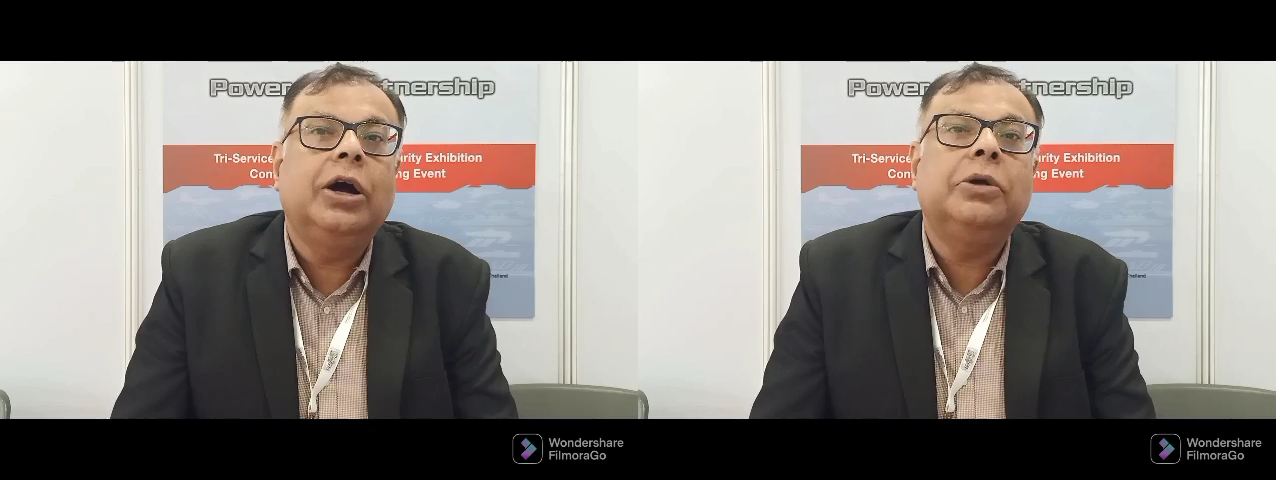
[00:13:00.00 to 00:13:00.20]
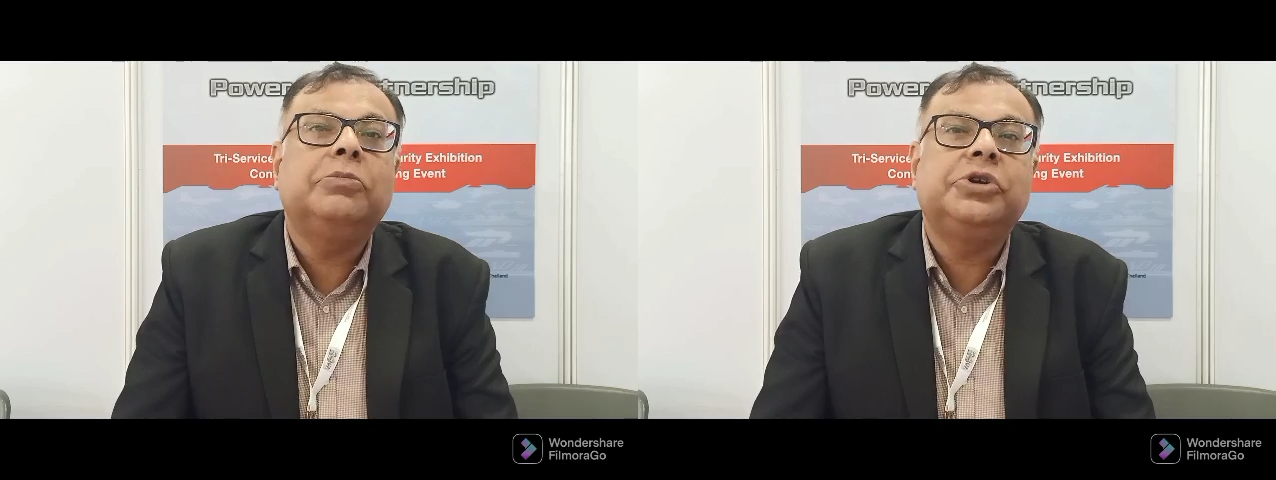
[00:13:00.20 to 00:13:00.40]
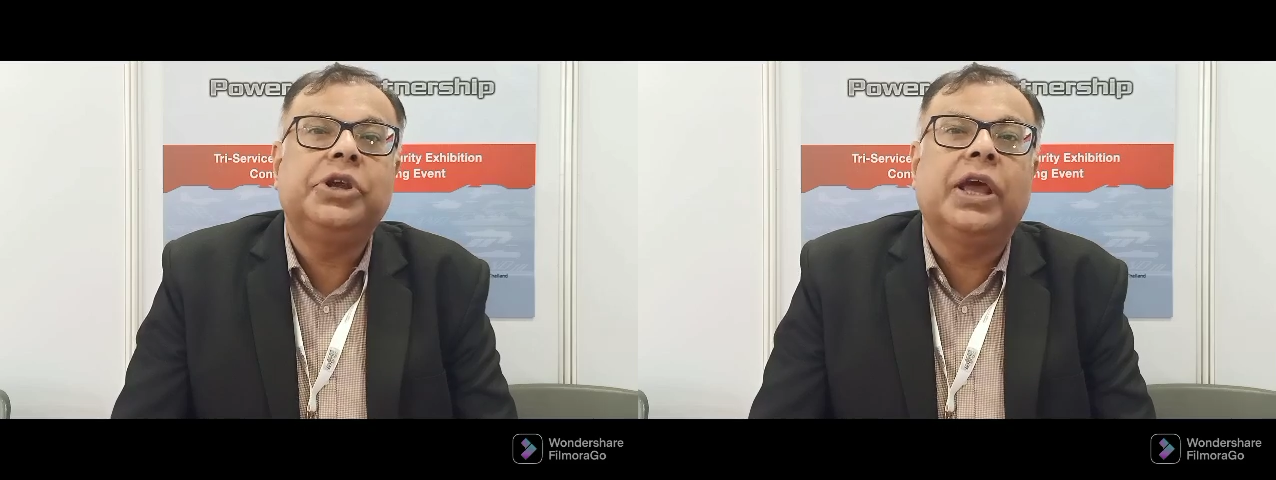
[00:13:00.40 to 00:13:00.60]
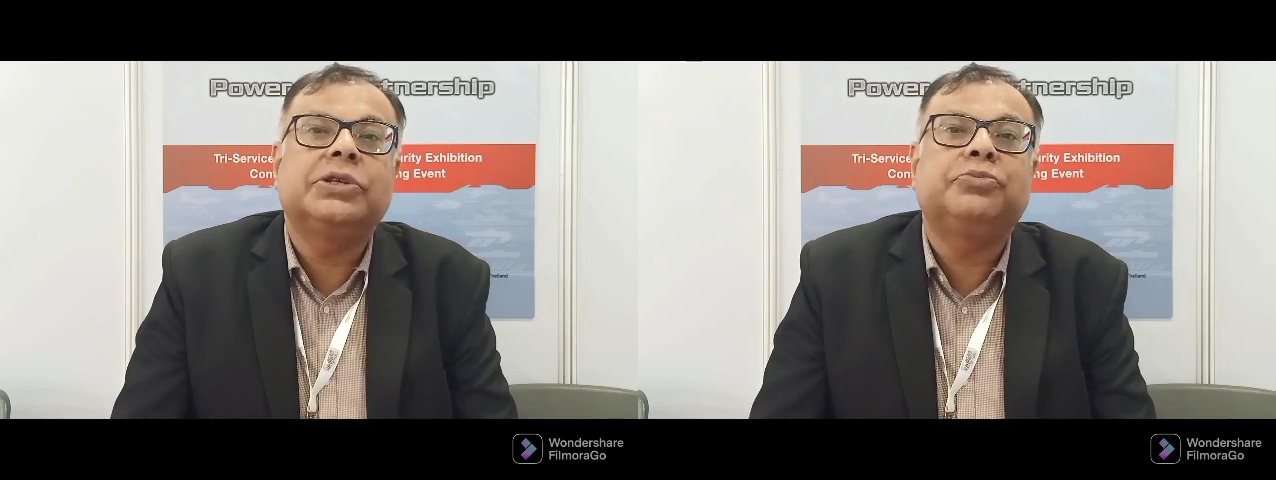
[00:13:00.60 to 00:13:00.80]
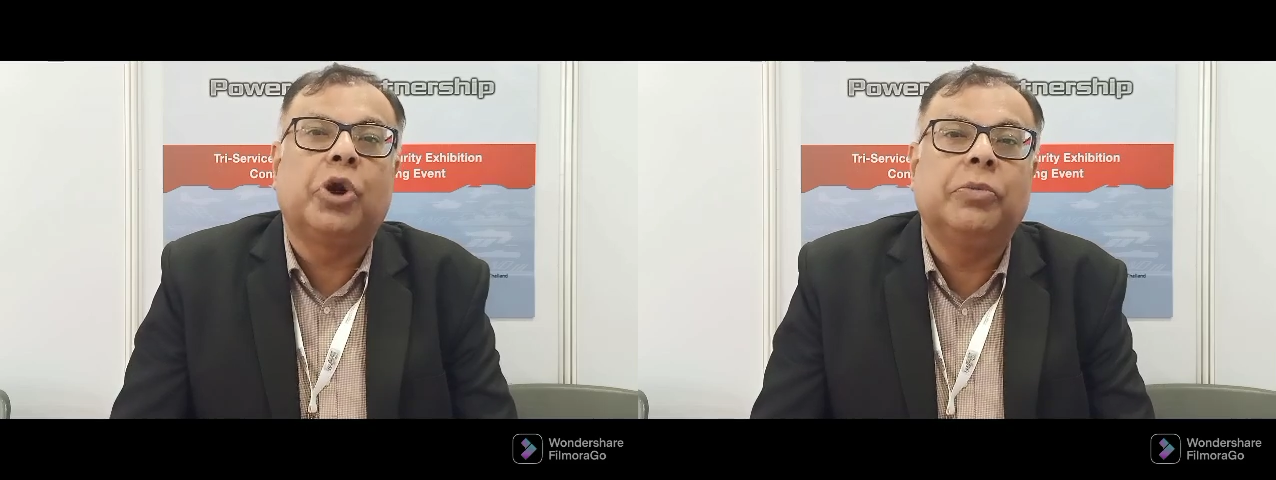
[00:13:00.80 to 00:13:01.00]
uh, she
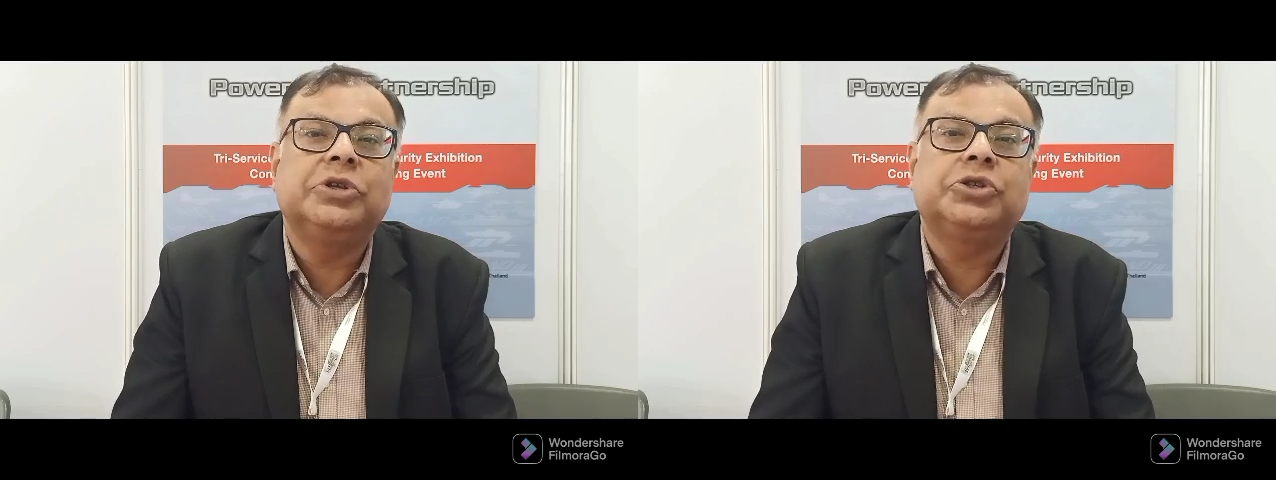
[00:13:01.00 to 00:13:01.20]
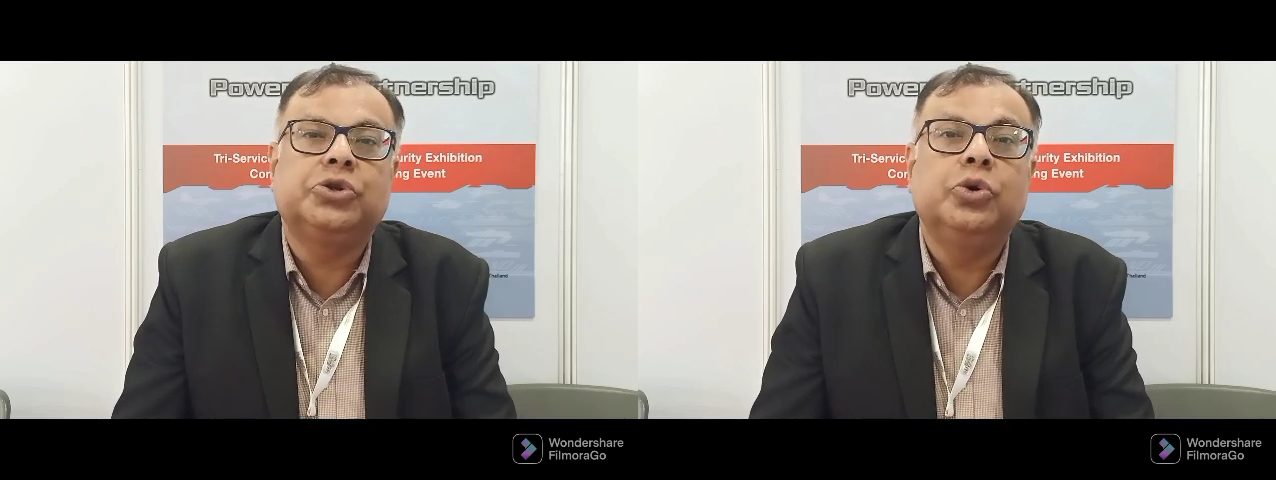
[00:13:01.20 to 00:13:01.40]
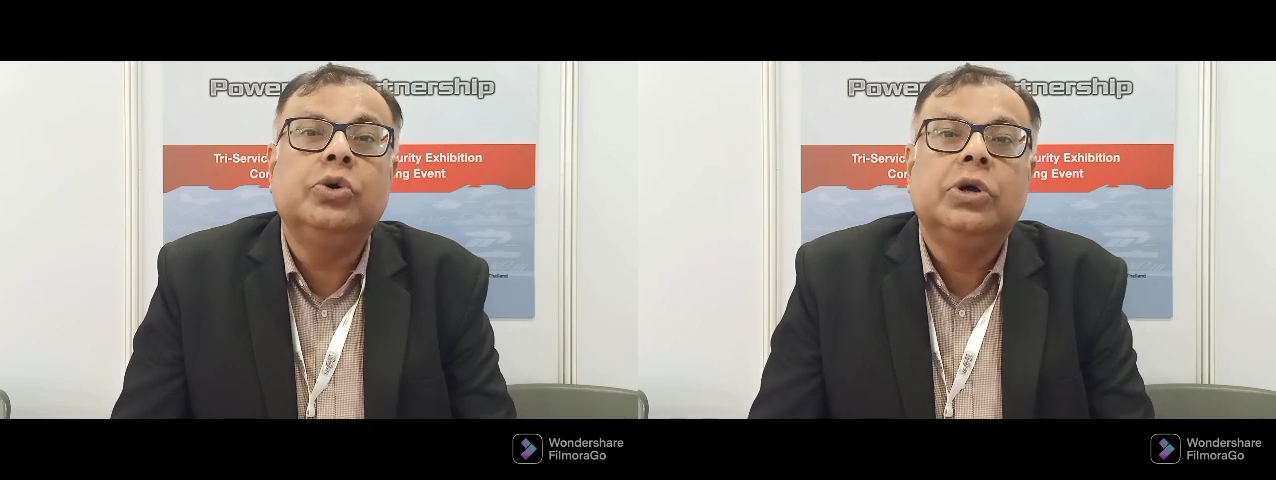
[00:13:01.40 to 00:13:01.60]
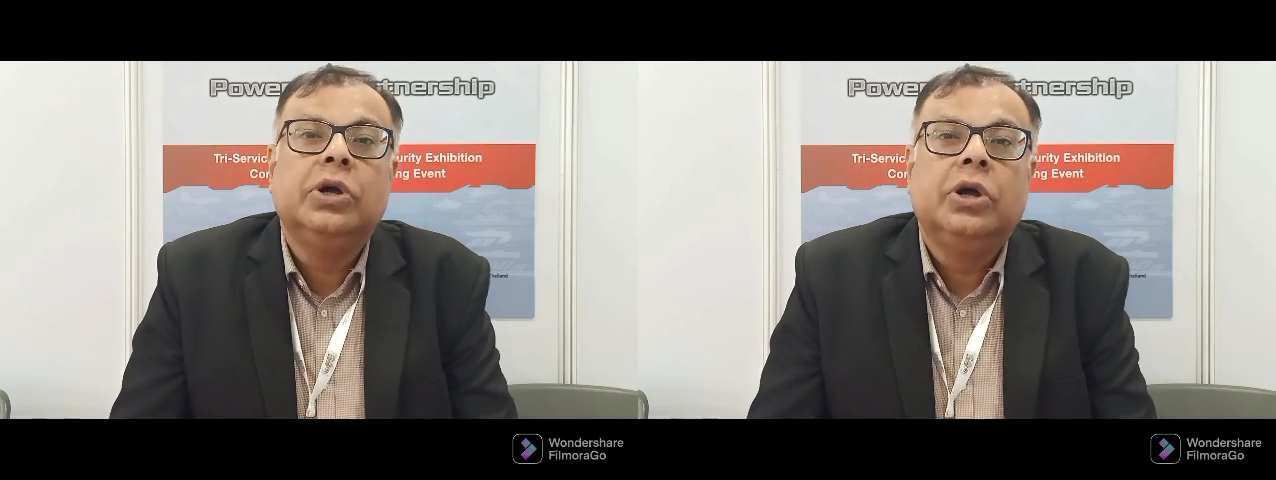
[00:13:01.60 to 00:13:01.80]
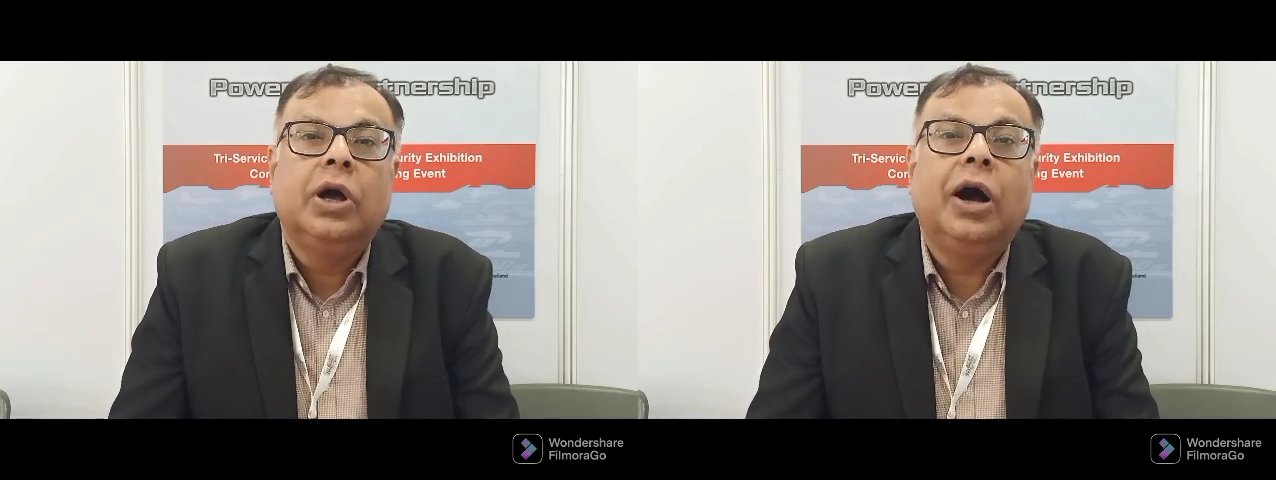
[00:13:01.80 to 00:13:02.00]
has promised to
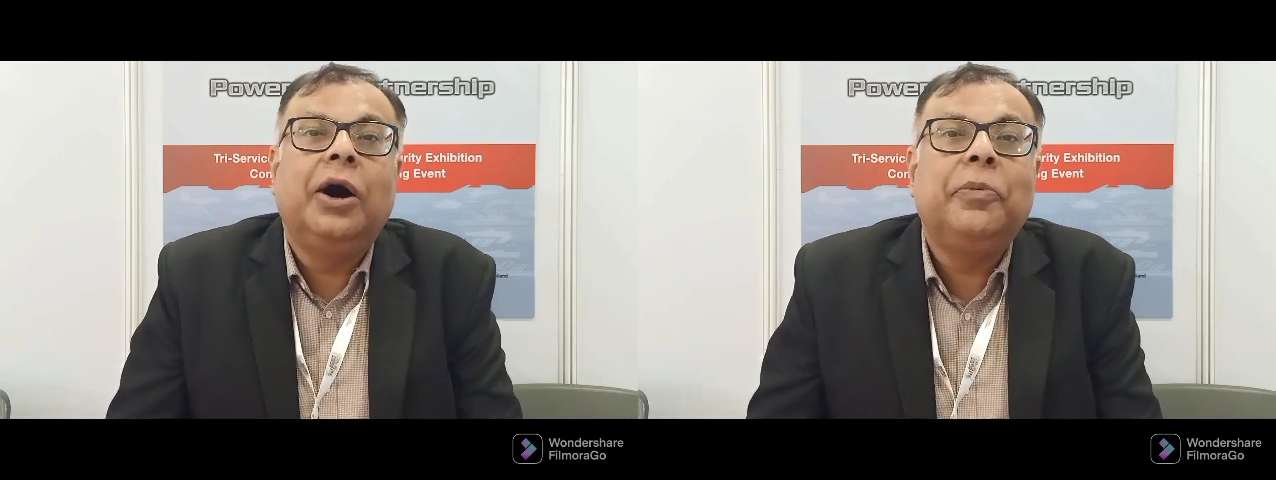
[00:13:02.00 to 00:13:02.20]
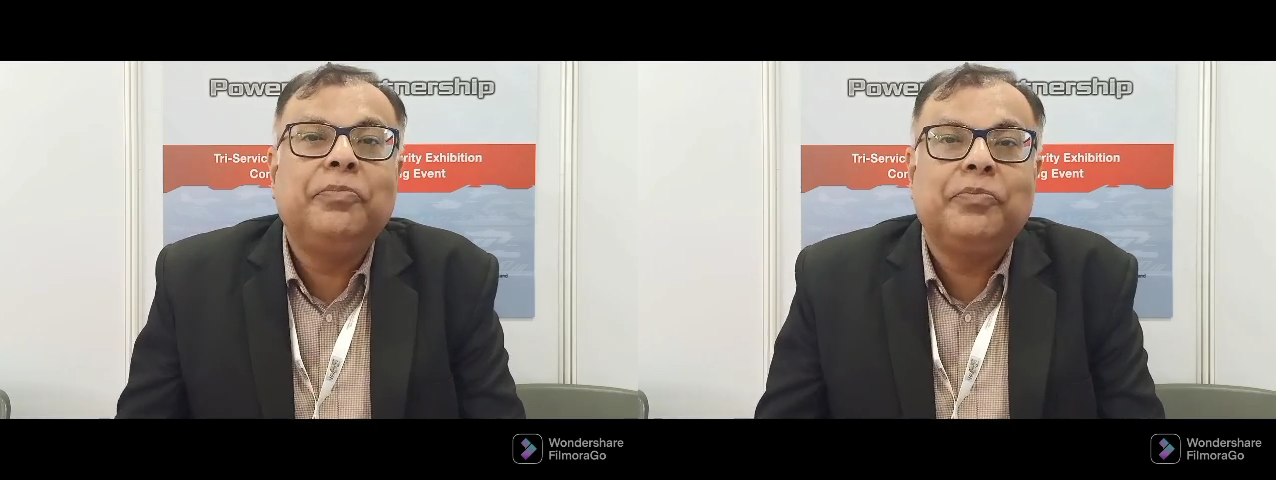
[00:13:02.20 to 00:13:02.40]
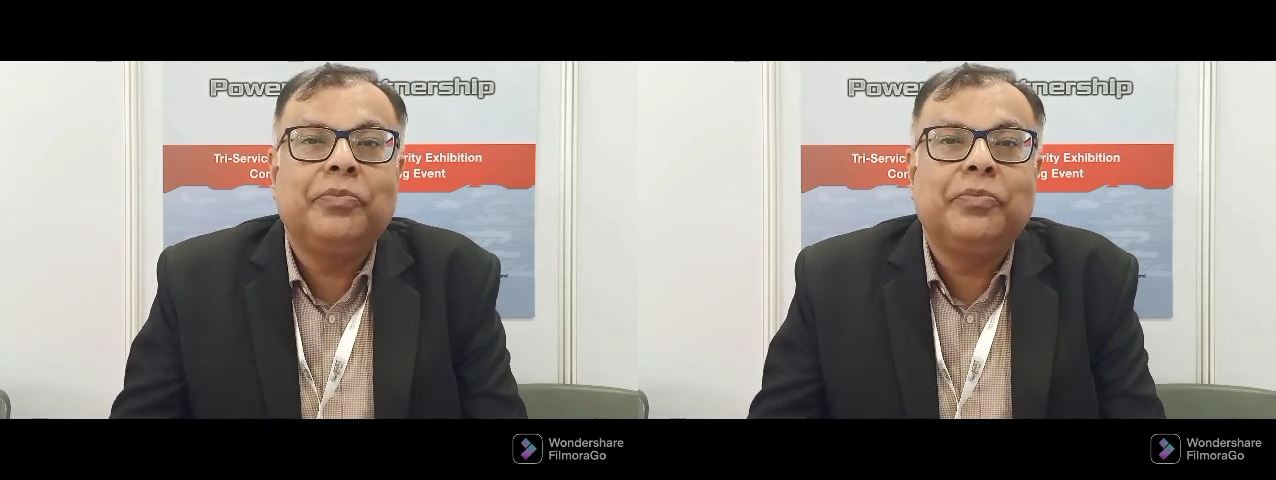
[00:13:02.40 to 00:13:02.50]
uh,